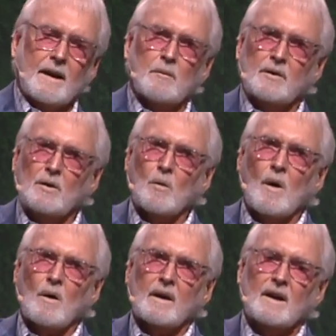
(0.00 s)
And when you
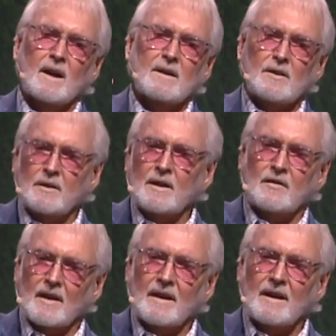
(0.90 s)
walk in, you need
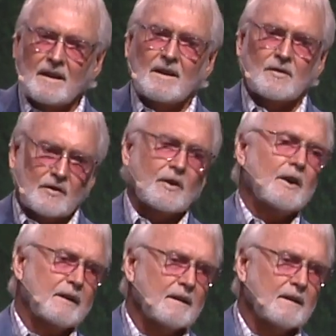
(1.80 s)
to say, It is good.